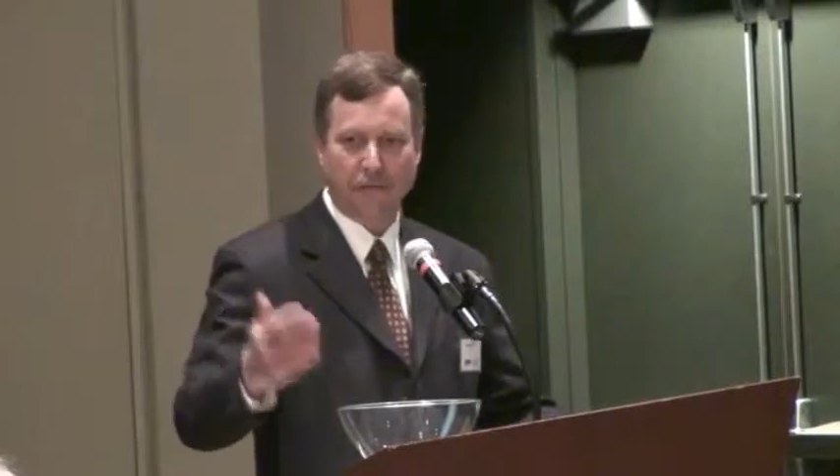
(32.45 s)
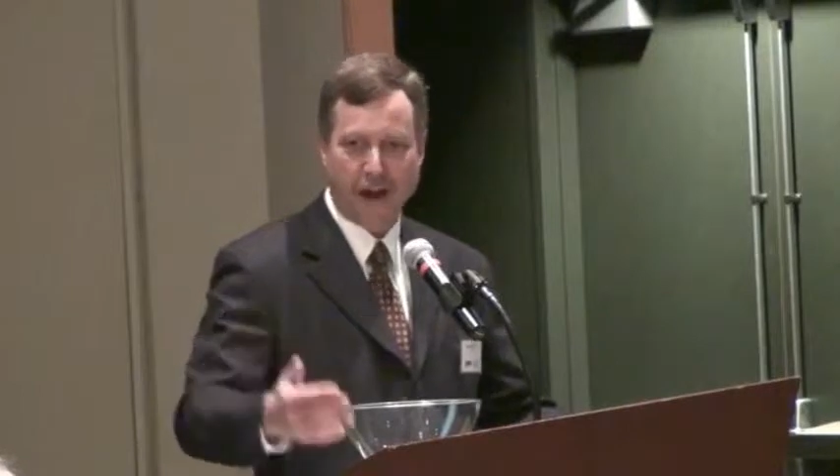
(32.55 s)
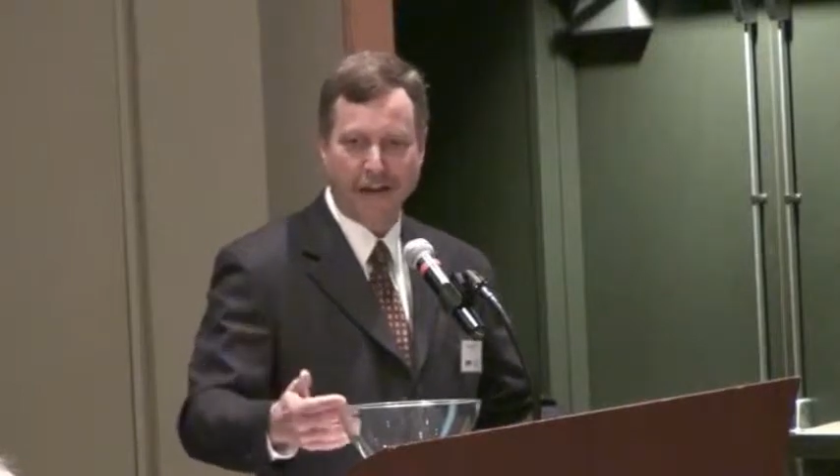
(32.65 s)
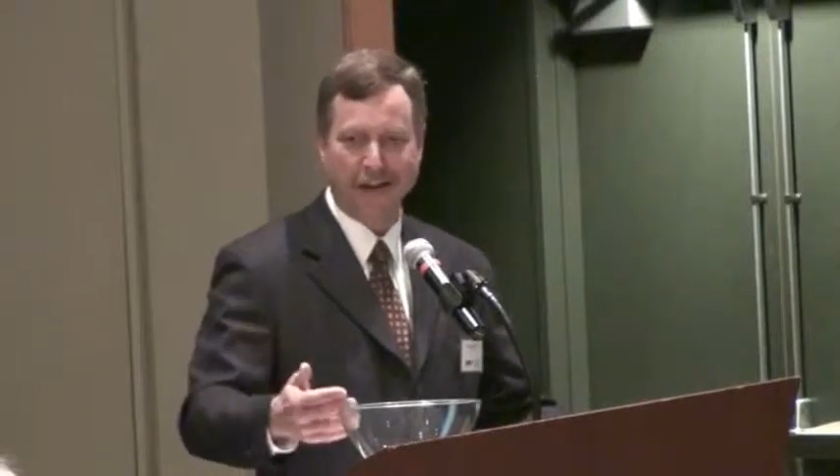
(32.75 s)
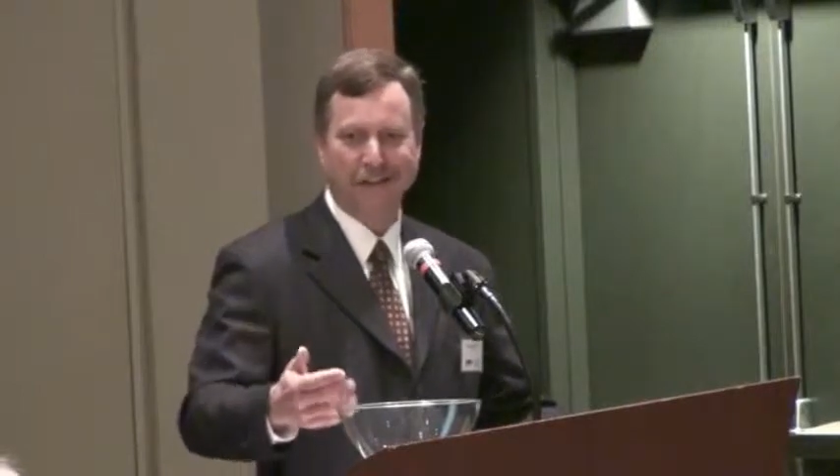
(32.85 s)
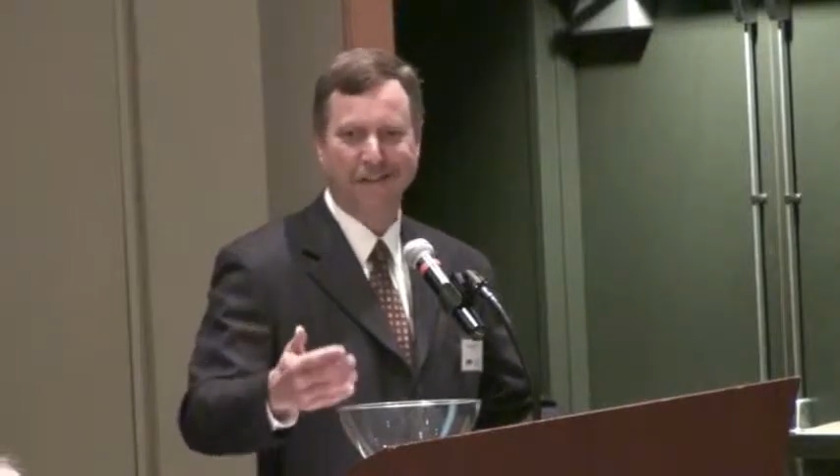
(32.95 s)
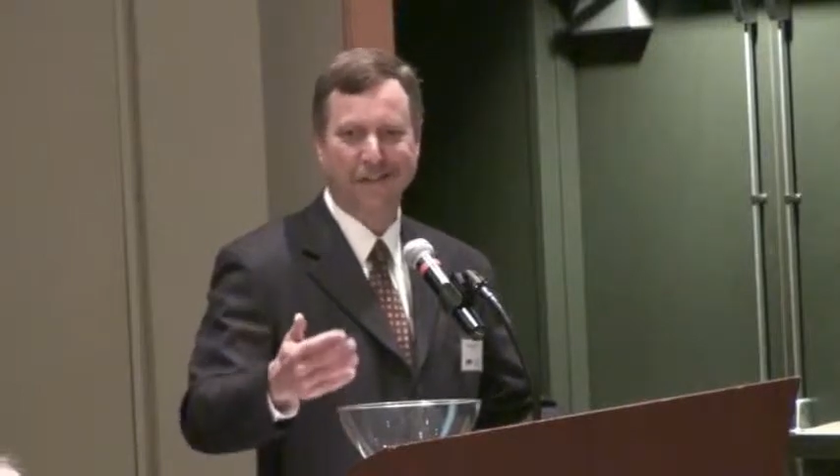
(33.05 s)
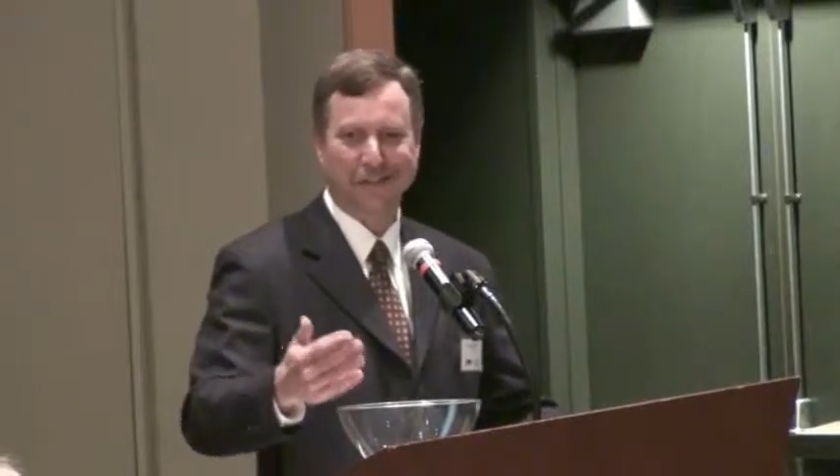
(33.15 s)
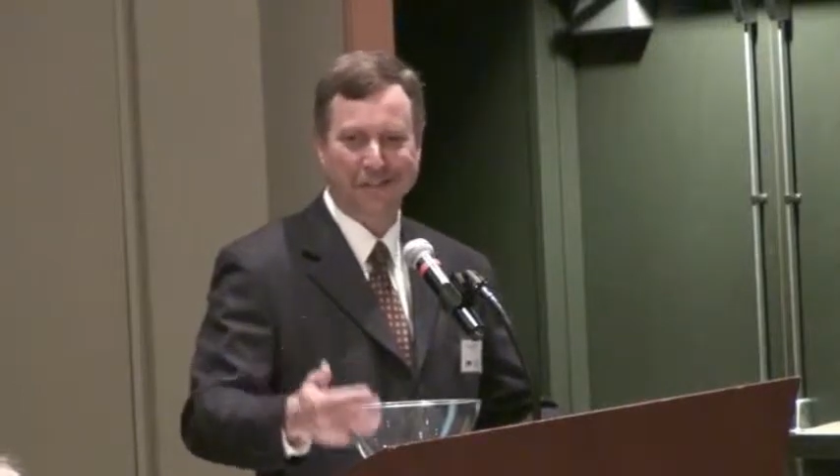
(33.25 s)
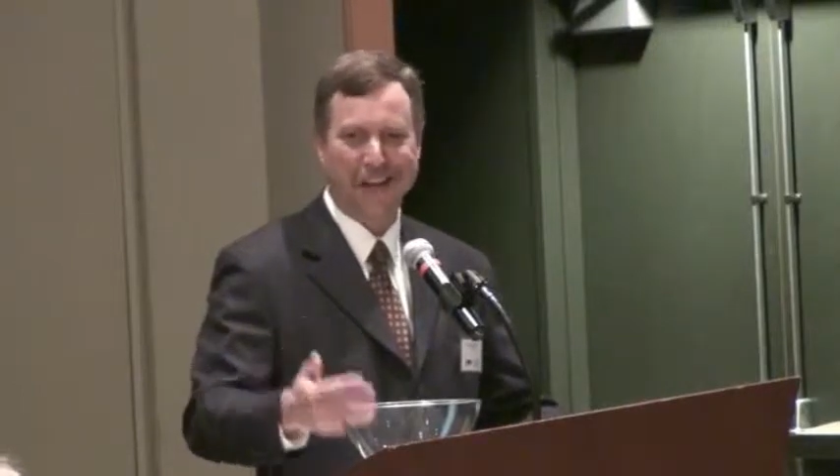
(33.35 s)

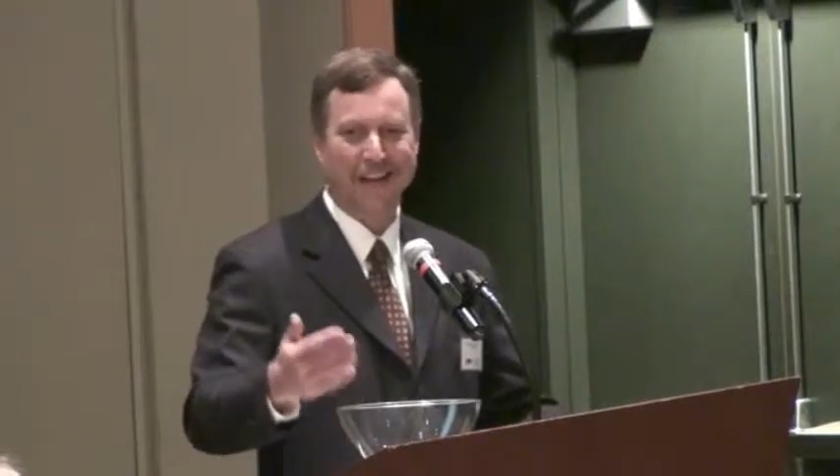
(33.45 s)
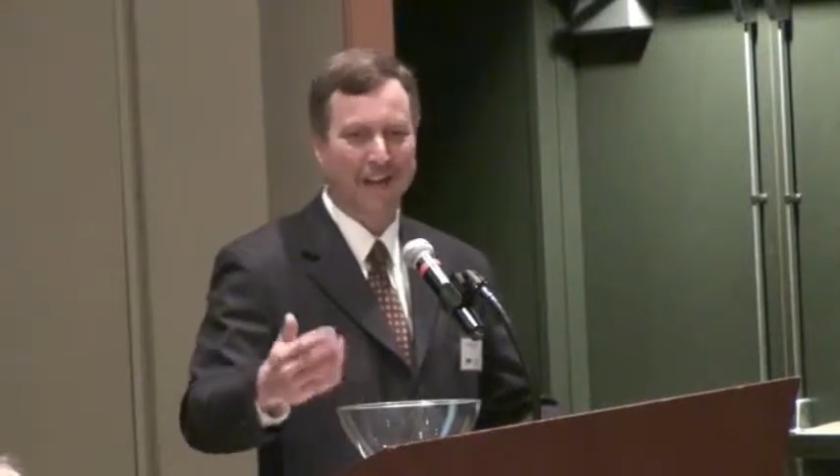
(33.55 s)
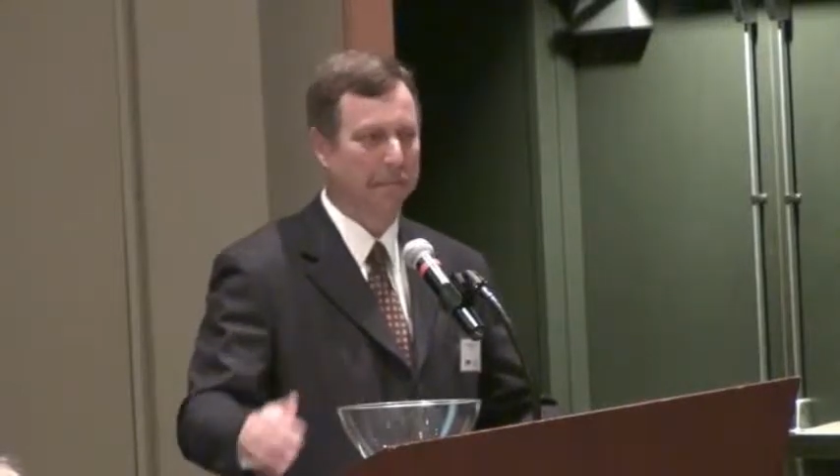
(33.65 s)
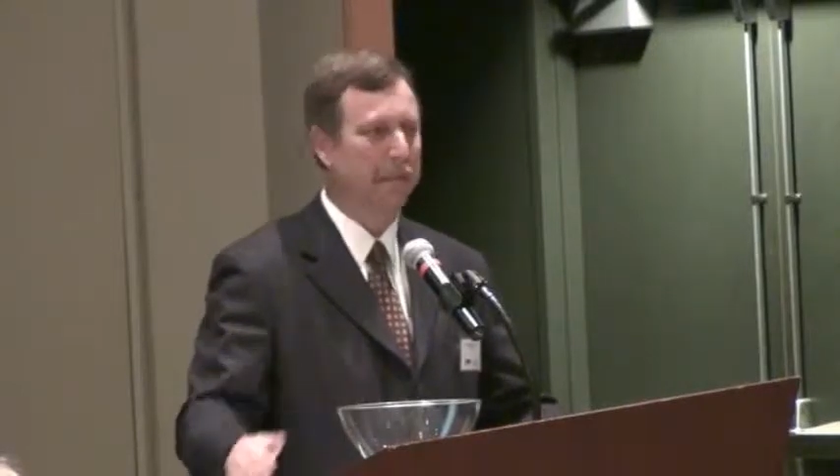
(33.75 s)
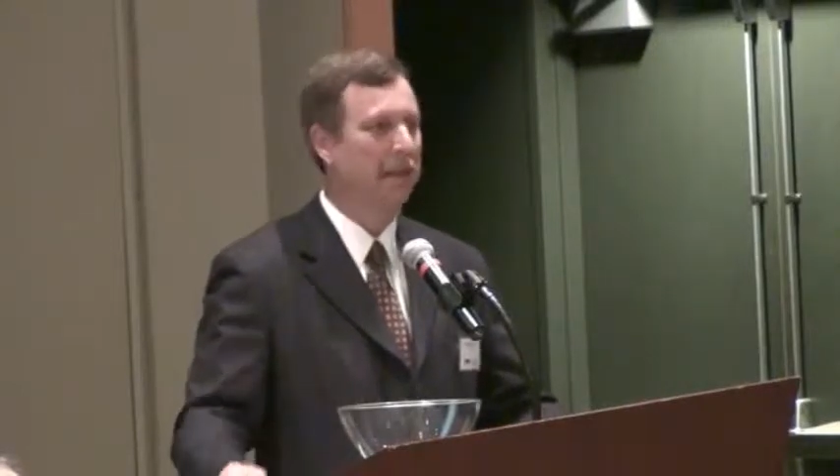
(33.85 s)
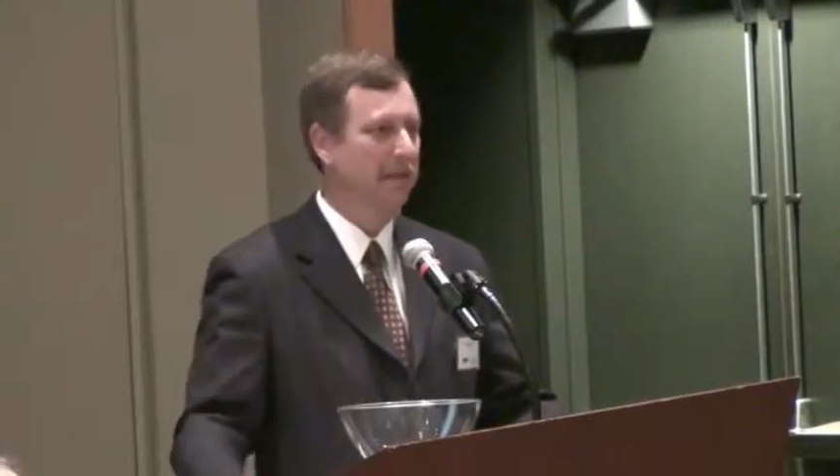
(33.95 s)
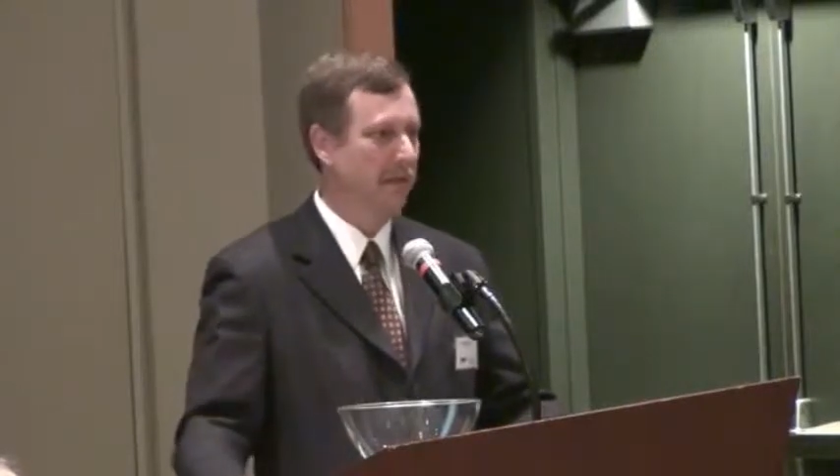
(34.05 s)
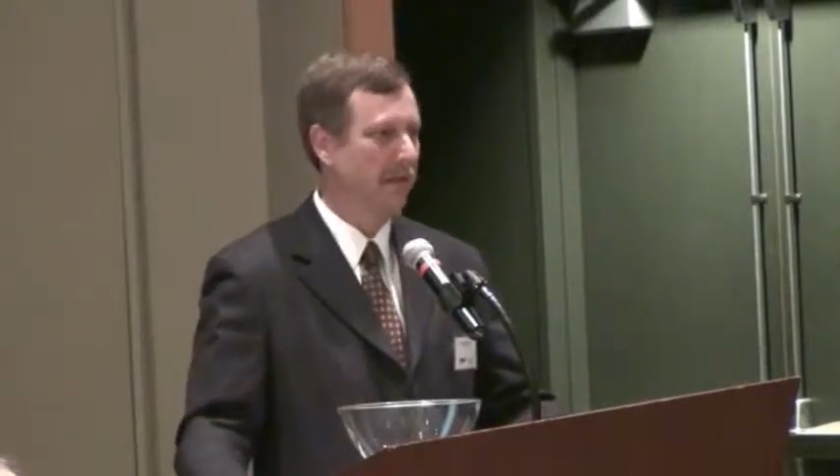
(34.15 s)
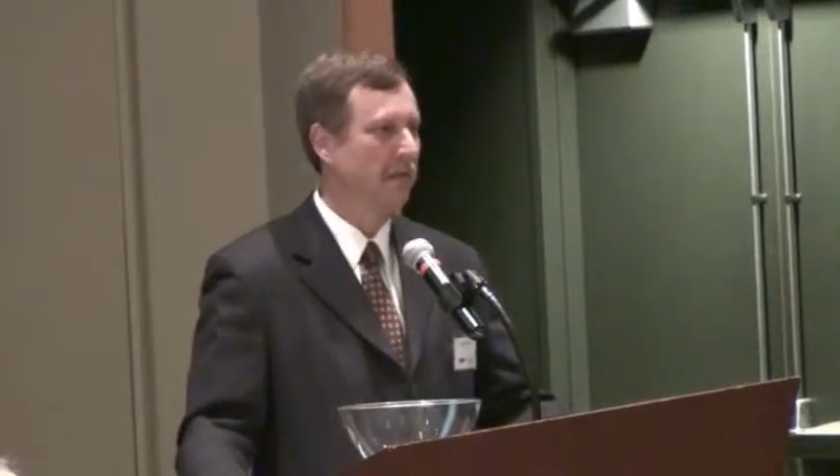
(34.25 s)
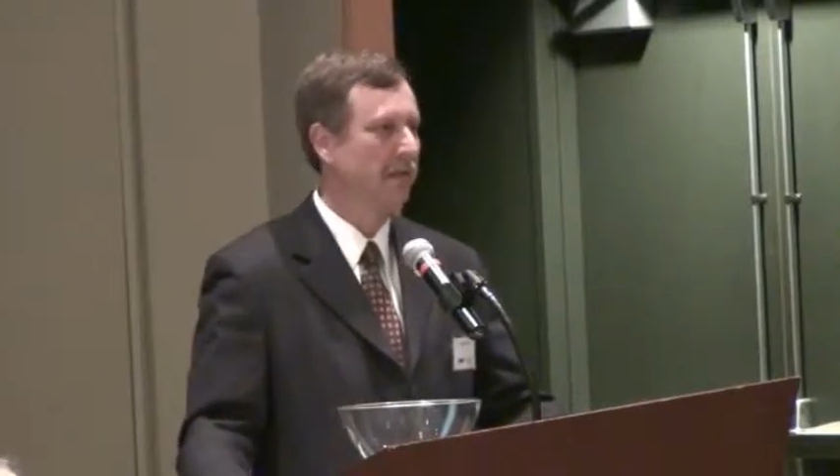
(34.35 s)
fighting to stay in
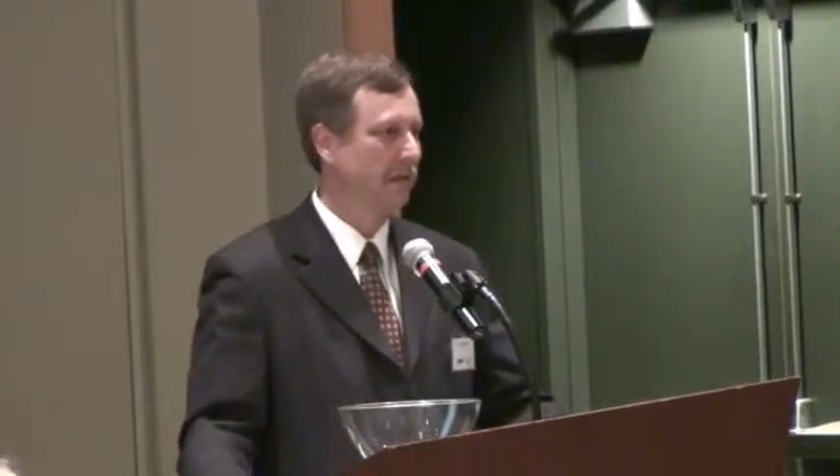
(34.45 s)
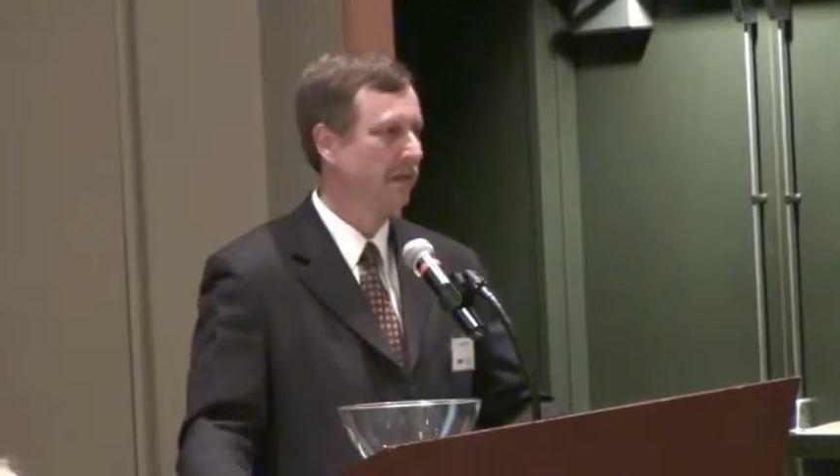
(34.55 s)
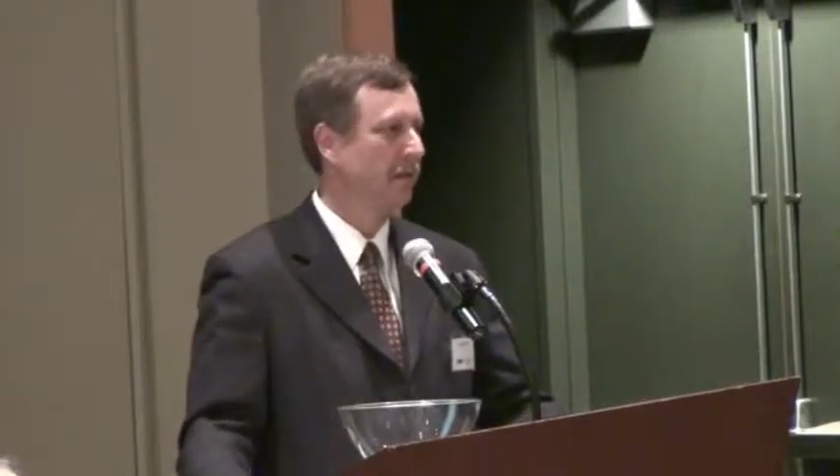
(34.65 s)
business,